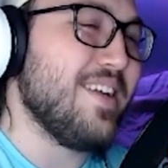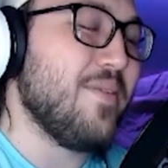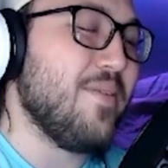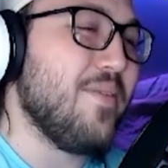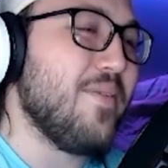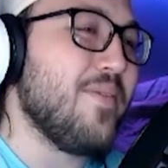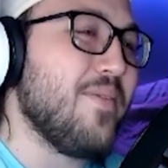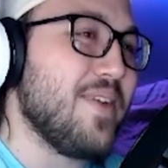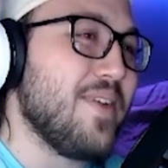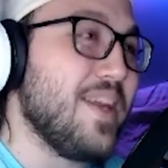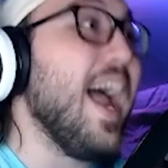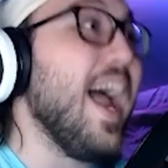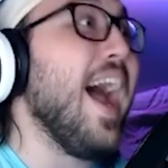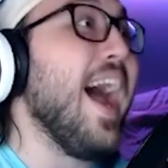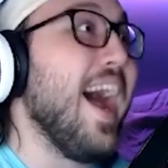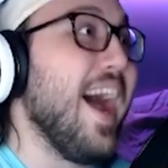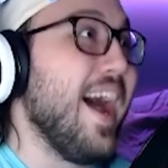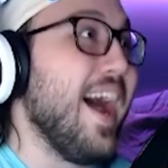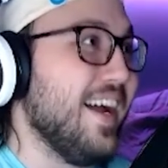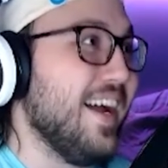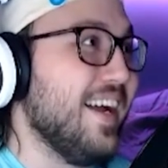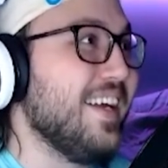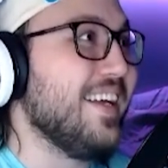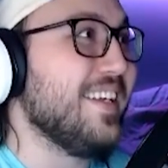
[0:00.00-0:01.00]
Yeah.
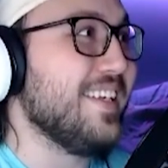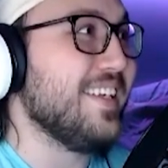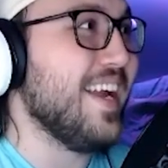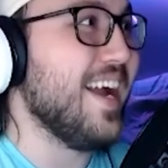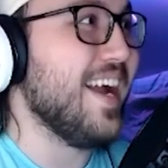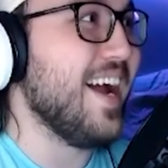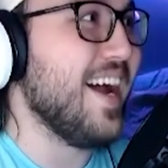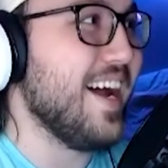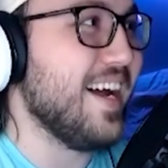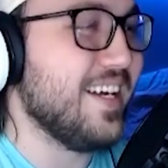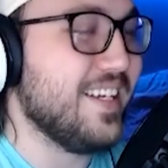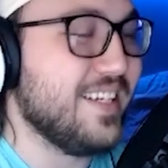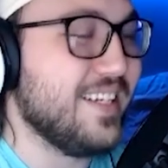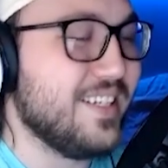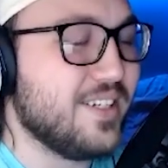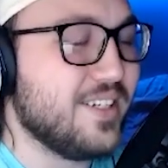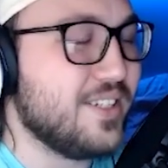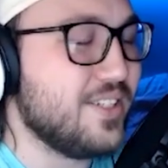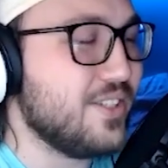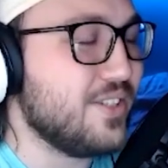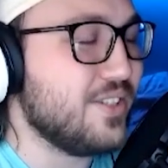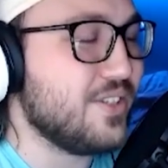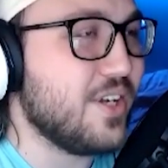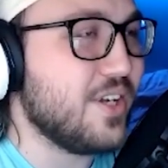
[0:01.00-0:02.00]

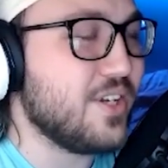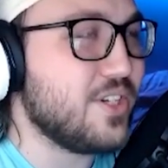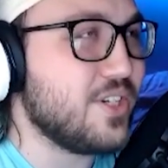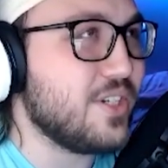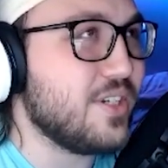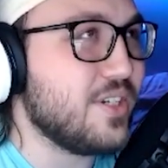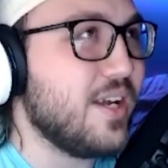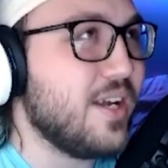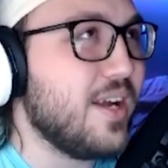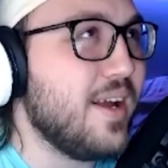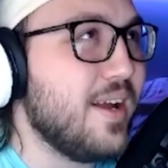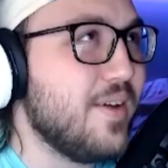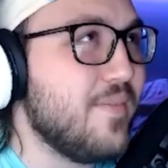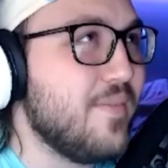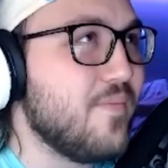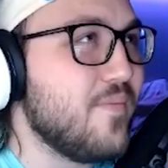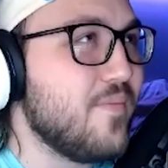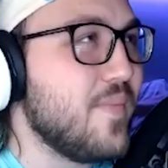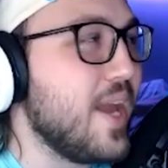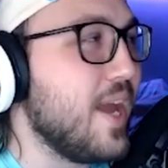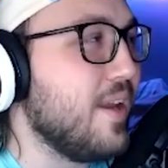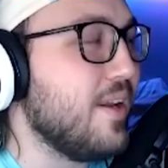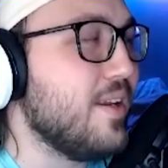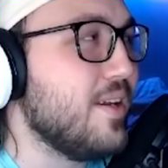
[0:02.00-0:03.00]
Such
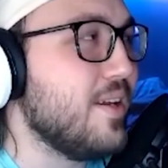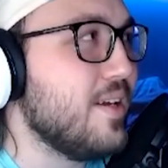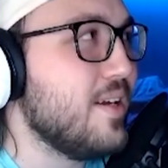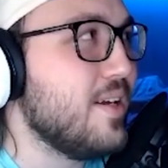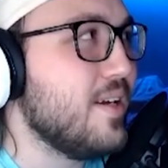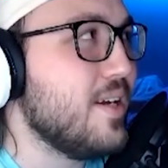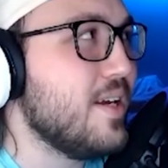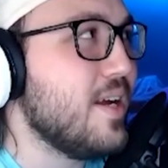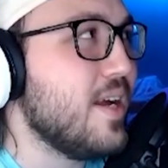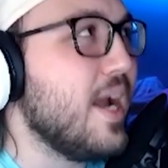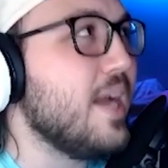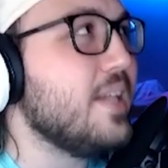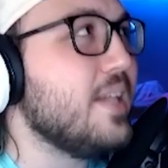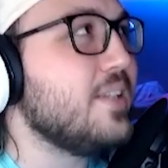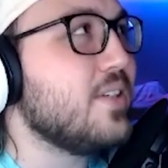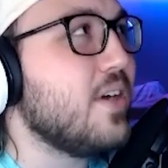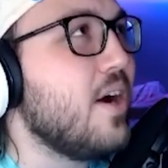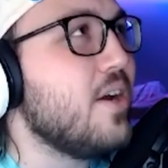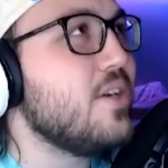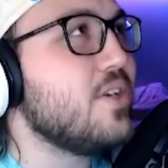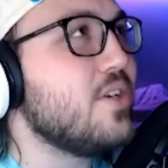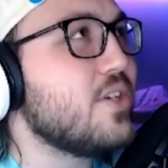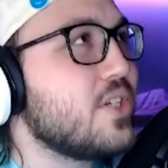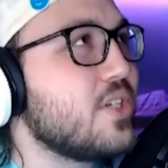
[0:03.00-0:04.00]
man, it's
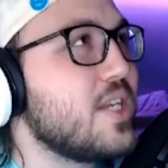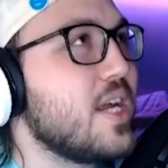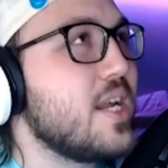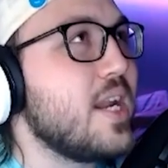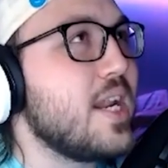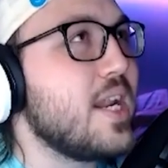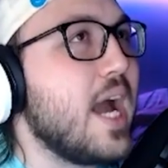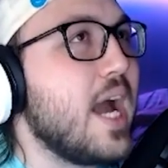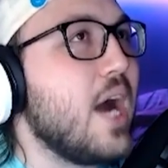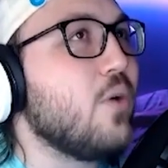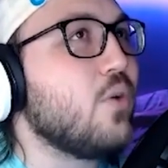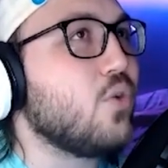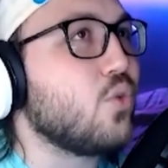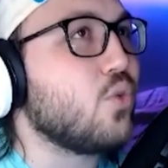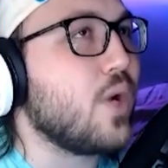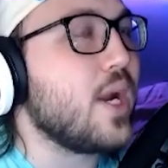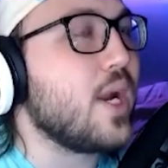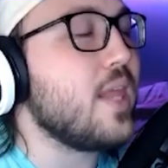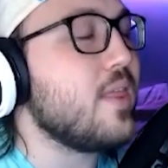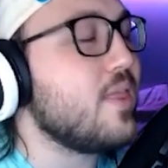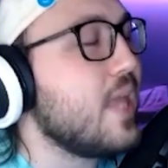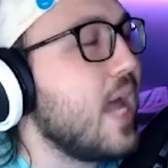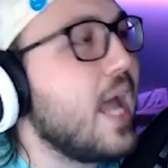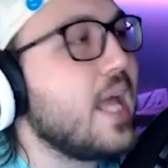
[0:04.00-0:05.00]
understated how
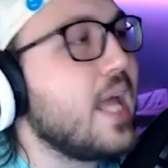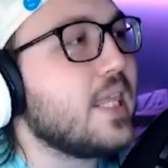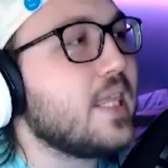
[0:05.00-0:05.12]
great that